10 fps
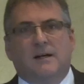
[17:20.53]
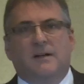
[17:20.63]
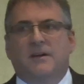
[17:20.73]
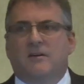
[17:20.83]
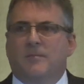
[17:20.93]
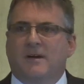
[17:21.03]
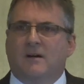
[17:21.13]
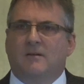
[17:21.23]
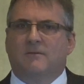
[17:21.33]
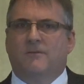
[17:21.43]
And they're
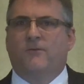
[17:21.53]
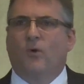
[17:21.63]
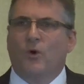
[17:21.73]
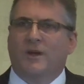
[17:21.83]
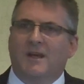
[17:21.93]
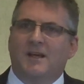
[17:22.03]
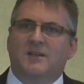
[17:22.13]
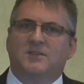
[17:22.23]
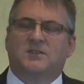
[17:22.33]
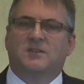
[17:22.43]
about 4
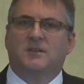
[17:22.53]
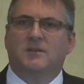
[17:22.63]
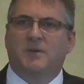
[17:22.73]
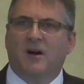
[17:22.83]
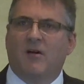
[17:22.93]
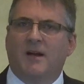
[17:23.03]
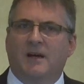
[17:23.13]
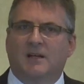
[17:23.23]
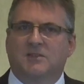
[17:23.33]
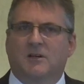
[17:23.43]
years behind
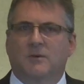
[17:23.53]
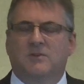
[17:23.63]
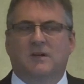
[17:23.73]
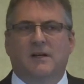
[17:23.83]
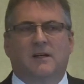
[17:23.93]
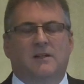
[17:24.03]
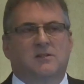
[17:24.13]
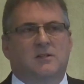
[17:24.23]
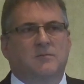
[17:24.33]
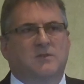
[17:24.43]
us, I would say, in
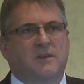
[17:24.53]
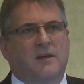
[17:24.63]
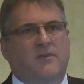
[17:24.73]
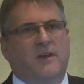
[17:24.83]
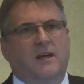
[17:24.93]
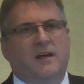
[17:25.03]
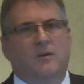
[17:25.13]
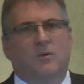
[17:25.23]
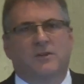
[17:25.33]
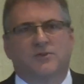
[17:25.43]
terms of their
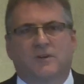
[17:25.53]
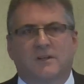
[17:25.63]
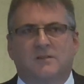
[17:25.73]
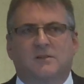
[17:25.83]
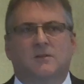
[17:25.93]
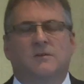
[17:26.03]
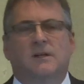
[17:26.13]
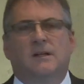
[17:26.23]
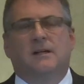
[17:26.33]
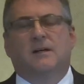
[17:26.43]
thinking, what they're trying to do.
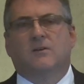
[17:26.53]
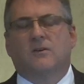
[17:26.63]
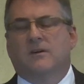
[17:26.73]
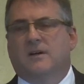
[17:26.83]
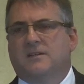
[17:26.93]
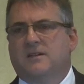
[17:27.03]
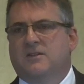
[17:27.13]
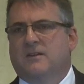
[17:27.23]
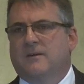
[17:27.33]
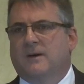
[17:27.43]
A lot of the
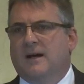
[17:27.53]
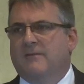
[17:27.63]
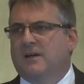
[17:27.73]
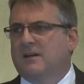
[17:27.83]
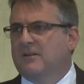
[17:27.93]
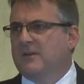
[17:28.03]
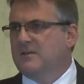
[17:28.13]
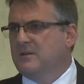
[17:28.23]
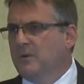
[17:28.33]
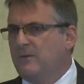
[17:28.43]
ideas that they were having are
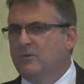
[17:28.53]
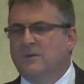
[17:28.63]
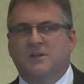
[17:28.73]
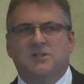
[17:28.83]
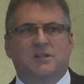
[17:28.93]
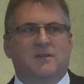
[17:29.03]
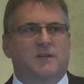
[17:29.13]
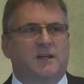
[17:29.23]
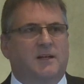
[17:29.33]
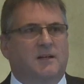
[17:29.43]
things that we've already achieved
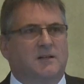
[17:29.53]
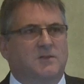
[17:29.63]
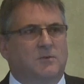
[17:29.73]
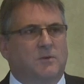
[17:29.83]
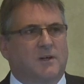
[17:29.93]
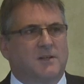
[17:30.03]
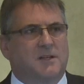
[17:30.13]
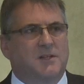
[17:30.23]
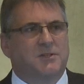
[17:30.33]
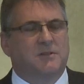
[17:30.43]
here as an
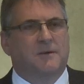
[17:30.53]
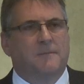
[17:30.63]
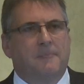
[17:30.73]
organisation.